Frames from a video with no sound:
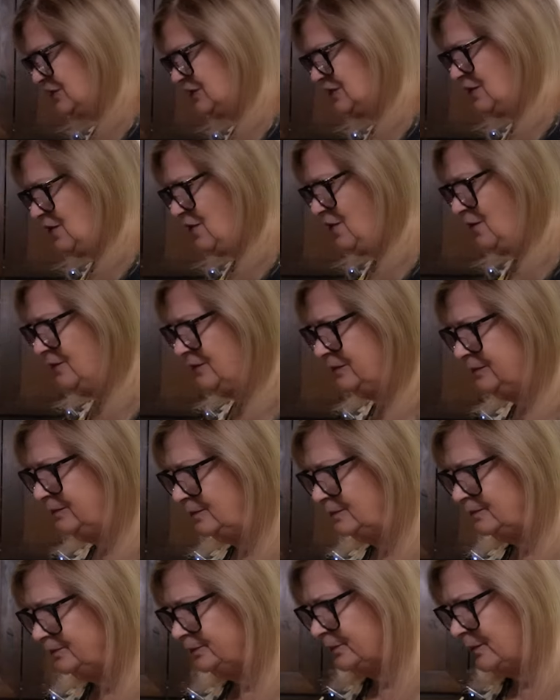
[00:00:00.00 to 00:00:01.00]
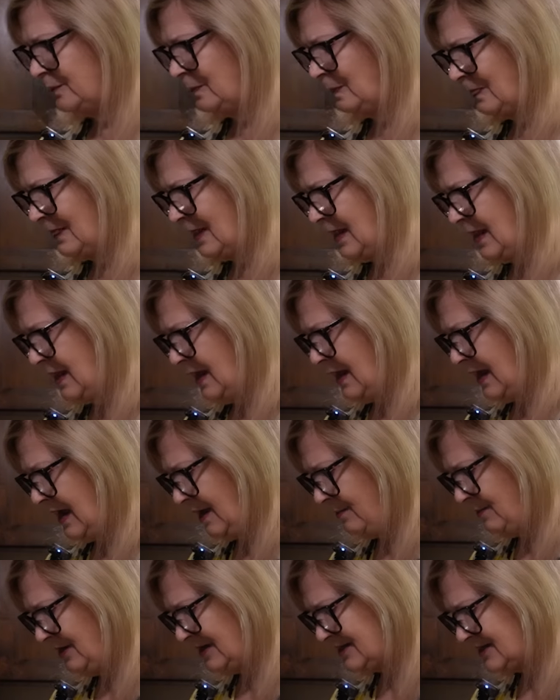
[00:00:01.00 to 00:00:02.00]
So
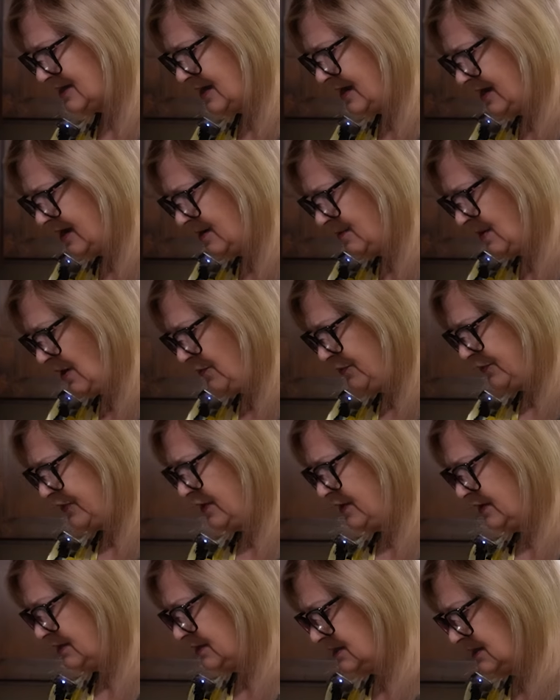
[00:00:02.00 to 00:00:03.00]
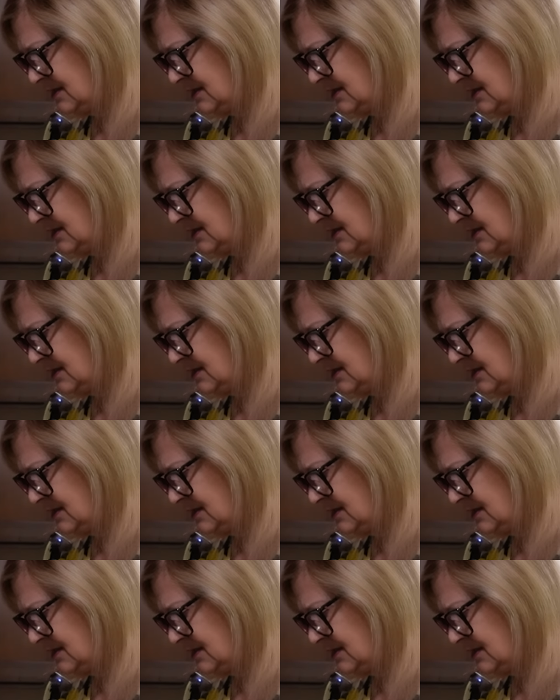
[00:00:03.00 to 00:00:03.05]
I'm excited about this.